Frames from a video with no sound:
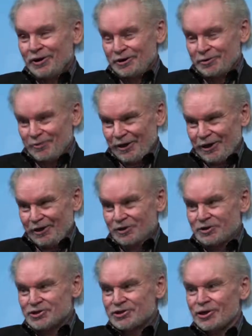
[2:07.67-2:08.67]

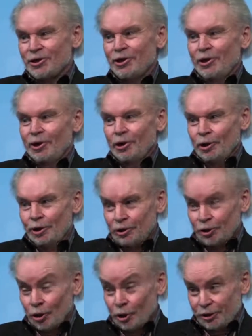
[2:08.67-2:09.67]
depends on
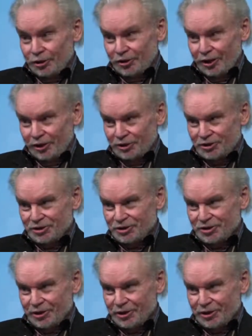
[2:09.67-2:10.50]
context.